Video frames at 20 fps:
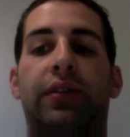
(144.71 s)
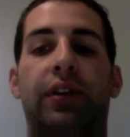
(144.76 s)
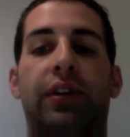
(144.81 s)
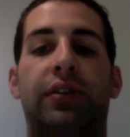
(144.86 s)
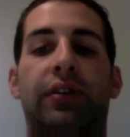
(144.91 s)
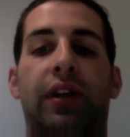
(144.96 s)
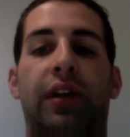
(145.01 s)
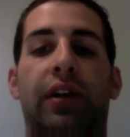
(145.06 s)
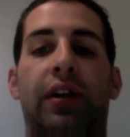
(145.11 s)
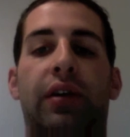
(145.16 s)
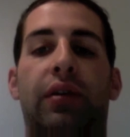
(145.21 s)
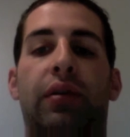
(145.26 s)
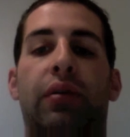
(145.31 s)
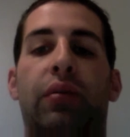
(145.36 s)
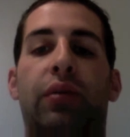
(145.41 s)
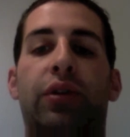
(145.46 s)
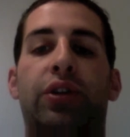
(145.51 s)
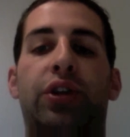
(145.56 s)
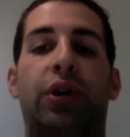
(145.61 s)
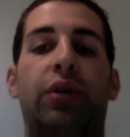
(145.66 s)
center
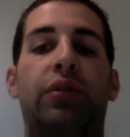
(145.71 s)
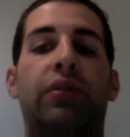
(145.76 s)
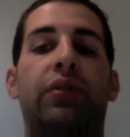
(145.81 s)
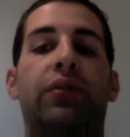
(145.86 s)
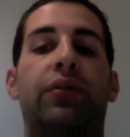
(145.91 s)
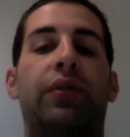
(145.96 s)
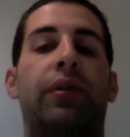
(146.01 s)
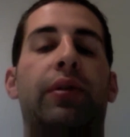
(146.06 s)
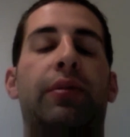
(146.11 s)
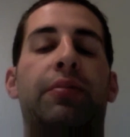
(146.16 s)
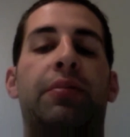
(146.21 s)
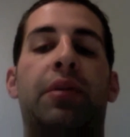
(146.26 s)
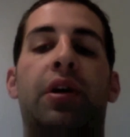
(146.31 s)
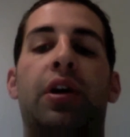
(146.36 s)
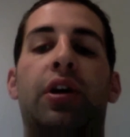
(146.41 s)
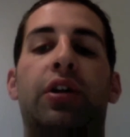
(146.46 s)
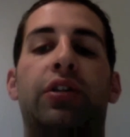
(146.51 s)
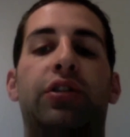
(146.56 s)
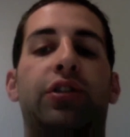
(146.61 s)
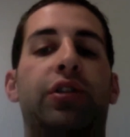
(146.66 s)
were chosen from
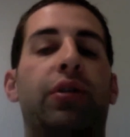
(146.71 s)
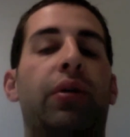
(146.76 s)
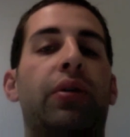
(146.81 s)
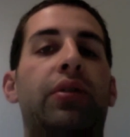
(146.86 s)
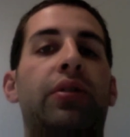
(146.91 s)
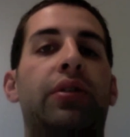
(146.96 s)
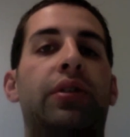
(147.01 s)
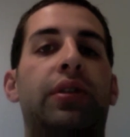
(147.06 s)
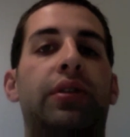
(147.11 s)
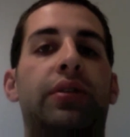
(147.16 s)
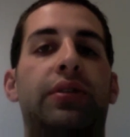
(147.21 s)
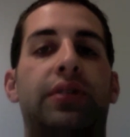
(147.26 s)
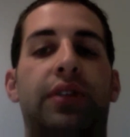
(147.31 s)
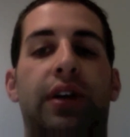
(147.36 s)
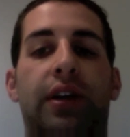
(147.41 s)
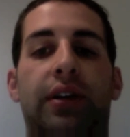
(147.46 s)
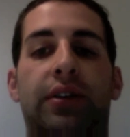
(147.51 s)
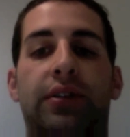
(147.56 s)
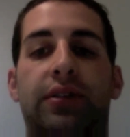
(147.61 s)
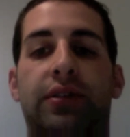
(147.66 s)

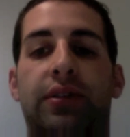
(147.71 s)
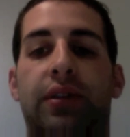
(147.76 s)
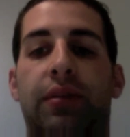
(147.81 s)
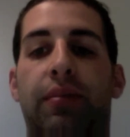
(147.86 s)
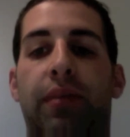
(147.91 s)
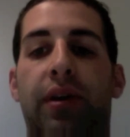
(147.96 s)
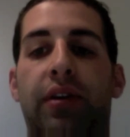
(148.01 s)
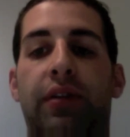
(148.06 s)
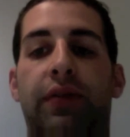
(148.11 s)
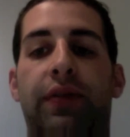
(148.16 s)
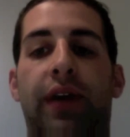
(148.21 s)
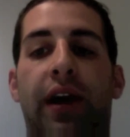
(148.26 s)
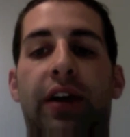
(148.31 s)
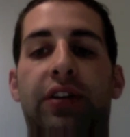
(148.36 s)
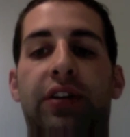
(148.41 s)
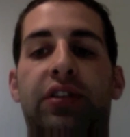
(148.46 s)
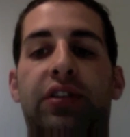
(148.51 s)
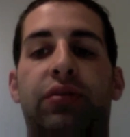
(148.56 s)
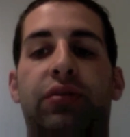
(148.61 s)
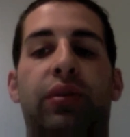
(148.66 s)
206
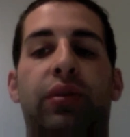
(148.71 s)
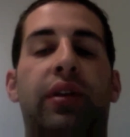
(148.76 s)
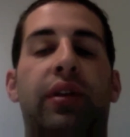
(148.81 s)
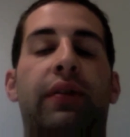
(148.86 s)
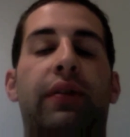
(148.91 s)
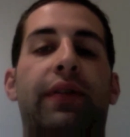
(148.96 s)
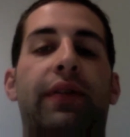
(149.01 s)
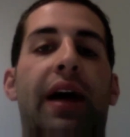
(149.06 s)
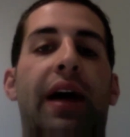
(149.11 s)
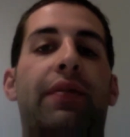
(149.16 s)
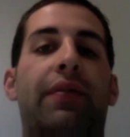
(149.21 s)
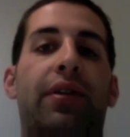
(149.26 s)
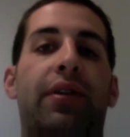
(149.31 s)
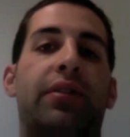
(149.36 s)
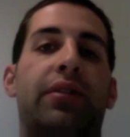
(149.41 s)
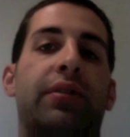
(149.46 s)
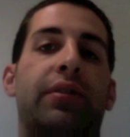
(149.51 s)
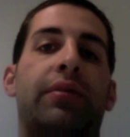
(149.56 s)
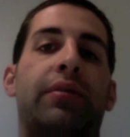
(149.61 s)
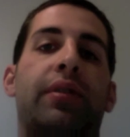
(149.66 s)
manufacturers within a
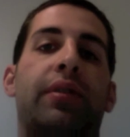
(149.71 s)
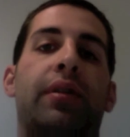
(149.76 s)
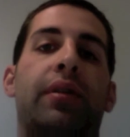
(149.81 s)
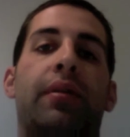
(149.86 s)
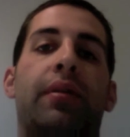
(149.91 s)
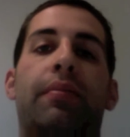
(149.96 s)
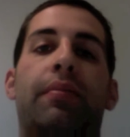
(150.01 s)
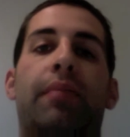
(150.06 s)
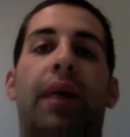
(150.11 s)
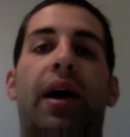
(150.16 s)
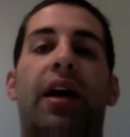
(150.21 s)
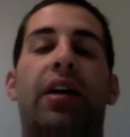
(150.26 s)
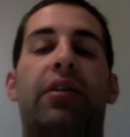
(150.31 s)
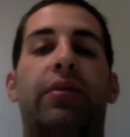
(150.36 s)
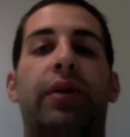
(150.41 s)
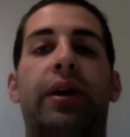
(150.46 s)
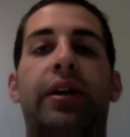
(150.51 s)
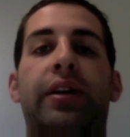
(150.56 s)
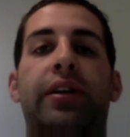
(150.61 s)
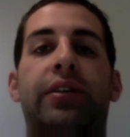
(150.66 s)
500-mile
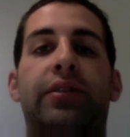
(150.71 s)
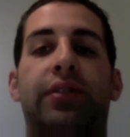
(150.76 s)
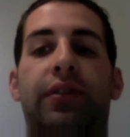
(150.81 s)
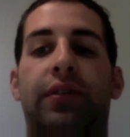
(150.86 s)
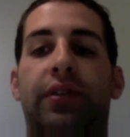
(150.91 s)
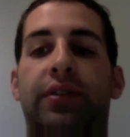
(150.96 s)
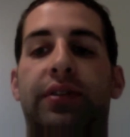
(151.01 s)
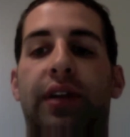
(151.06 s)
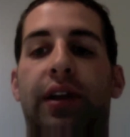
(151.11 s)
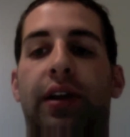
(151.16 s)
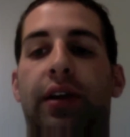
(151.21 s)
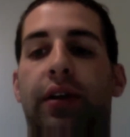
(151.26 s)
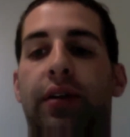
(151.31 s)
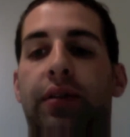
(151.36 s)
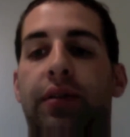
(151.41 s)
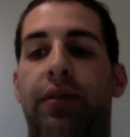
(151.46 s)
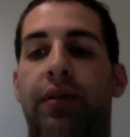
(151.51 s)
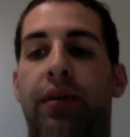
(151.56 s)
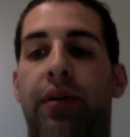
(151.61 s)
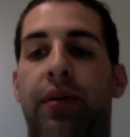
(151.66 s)
radius of the center.
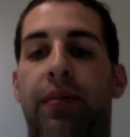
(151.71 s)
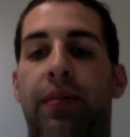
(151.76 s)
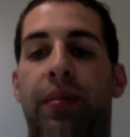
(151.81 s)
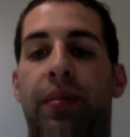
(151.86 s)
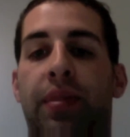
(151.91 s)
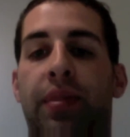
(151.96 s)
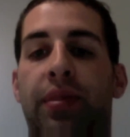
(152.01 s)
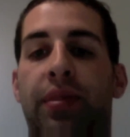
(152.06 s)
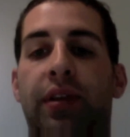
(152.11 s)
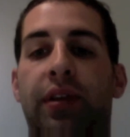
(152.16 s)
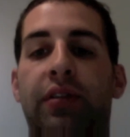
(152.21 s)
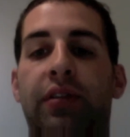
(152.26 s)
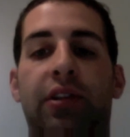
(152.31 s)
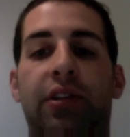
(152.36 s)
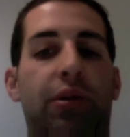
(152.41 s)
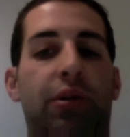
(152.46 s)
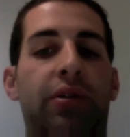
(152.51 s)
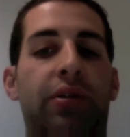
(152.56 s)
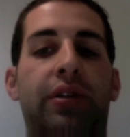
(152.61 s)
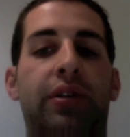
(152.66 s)
This
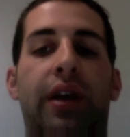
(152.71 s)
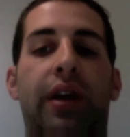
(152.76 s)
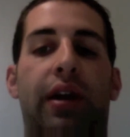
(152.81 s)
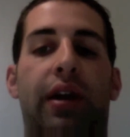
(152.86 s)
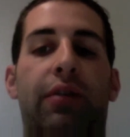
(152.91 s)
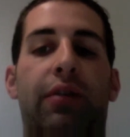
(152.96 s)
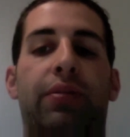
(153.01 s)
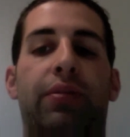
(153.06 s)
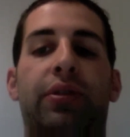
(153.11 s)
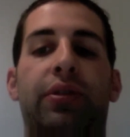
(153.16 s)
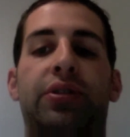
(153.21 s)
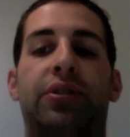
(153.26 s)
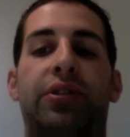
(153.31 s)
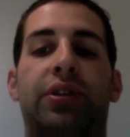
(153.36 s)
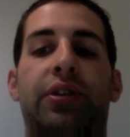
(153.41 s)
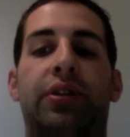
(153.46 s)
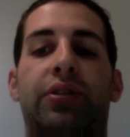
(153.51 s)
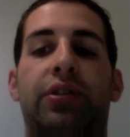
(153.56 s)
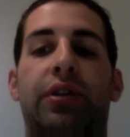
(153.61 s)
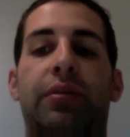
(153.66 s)
lowered the air
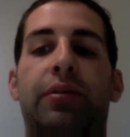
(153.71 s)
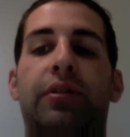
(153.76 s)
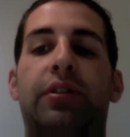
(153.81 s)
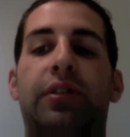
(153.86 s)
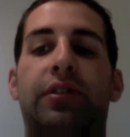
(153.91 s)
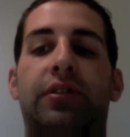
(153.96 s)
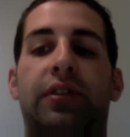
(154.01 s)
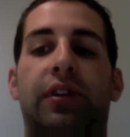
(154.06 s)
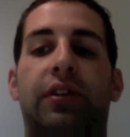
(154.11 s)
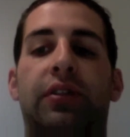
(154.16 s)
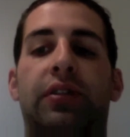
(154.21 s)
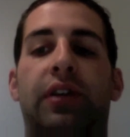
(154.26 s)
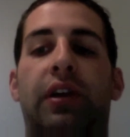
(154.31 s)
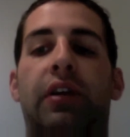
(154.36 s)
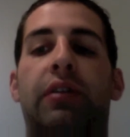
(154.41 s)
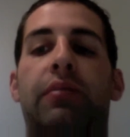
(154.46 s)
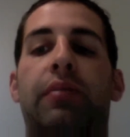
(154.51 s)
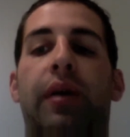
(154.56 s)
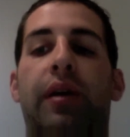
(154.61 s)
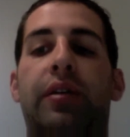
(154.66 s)
pollution attributed to the center
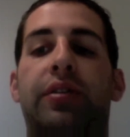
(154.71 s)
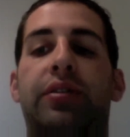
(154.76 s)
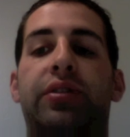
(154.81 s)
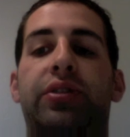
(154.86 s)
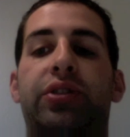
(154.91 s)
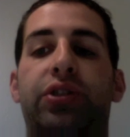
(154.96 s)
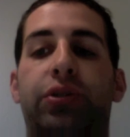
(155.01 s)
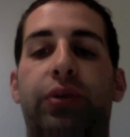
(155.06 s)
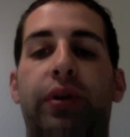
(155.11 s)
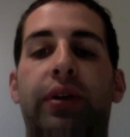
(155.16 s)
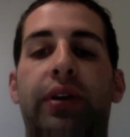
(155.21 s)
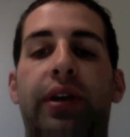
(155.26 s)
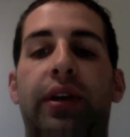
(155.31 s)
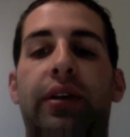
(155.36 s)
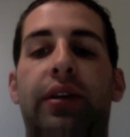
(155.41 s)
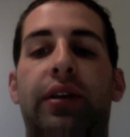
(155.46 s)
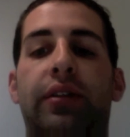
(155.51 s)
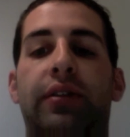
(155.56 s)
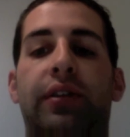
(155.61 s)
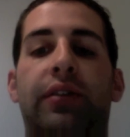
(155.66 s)
by
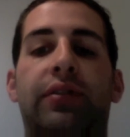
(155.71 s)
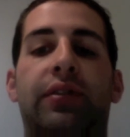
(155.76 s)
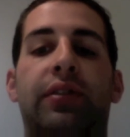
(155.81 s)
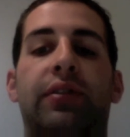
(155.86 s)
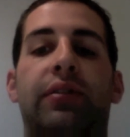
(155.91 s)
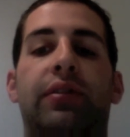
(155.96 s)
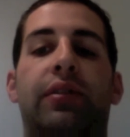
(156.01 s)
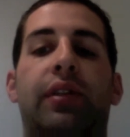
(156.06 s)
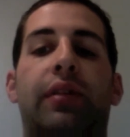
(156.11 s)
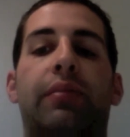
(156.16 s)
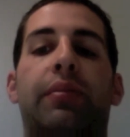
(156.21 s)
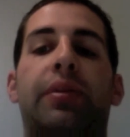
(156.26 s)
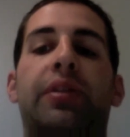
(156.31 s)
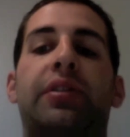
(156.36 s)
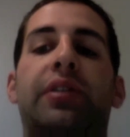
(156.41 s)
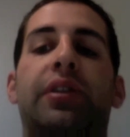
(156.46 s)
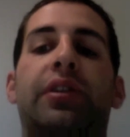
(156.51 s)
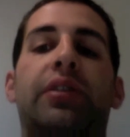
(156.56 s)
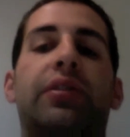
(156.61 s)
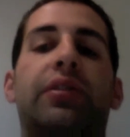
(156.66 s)
shrinking the distance the
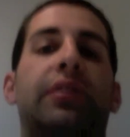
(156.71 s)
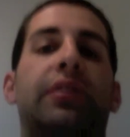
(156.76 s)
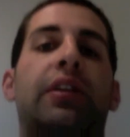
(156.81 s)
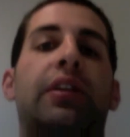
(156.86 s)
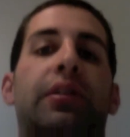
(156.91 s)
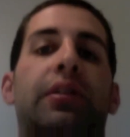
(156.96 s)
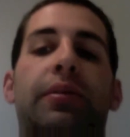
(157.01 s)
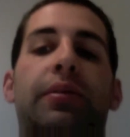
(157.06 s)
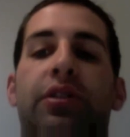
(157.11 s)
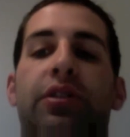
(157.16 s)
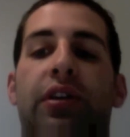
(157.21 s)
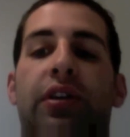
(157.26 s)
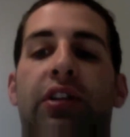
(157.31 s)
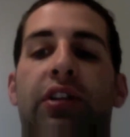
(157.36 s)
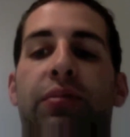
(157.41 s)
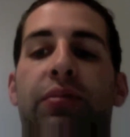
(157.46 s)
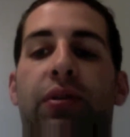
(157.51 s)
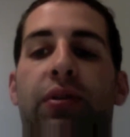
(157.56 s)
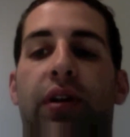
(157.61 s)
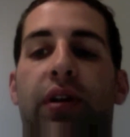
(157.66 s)
materials needed to be
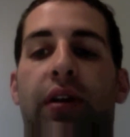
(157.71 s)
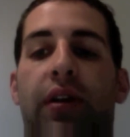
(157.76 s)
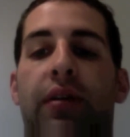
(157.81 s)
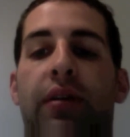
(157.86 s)
transported.